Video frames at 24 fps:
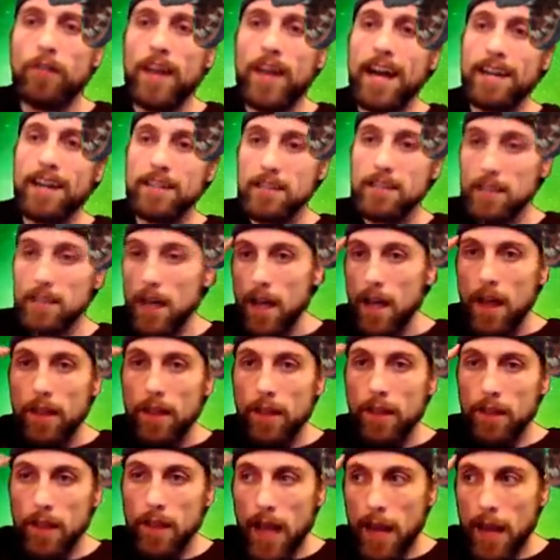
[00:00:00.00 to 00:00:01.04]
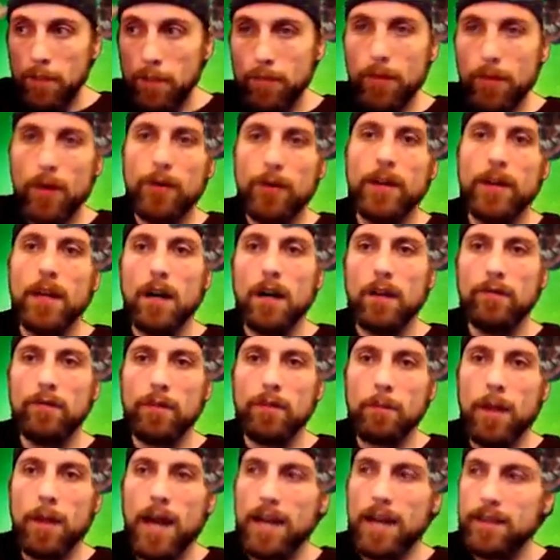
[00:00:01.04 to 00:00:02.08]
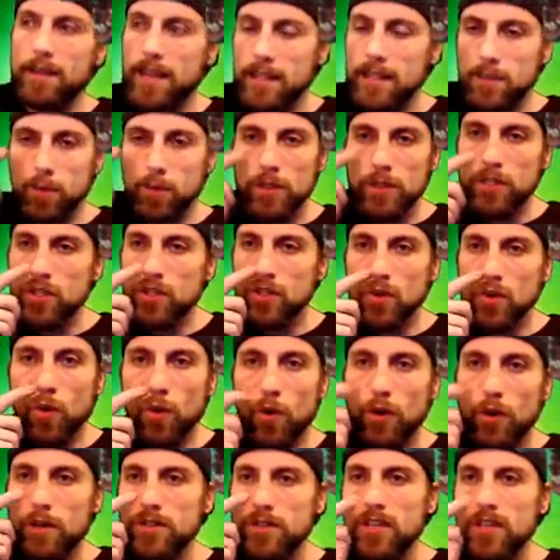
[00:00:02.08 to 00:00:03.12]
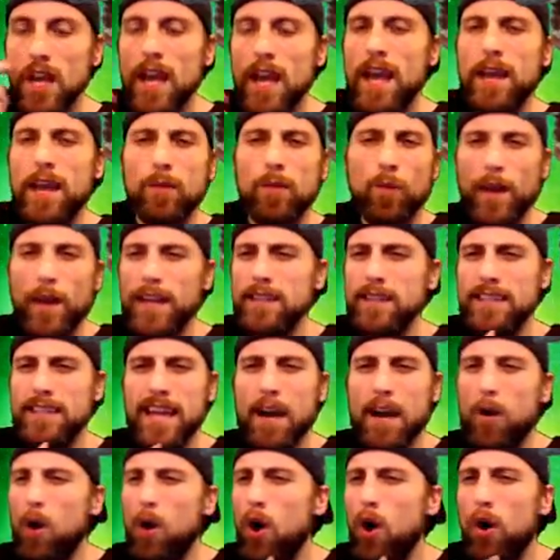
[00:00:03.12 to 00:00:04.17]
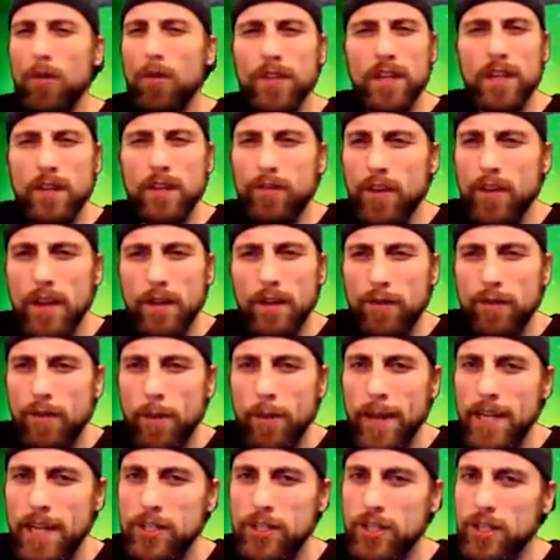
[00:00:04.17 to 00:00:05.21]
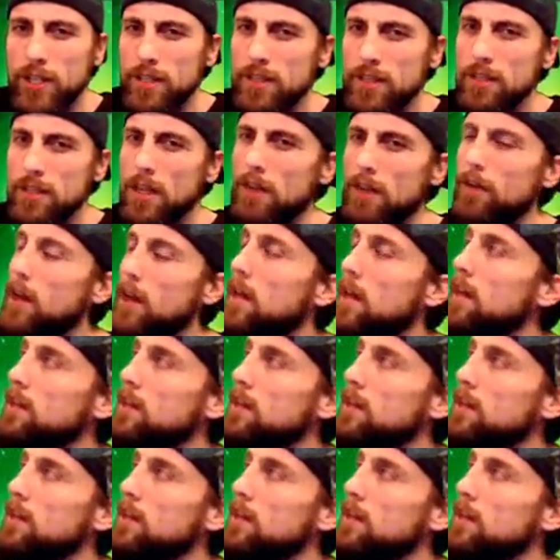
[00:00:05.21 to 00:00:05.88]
That is the library of the mind. That's what stores and weighs out all the different information and stuff.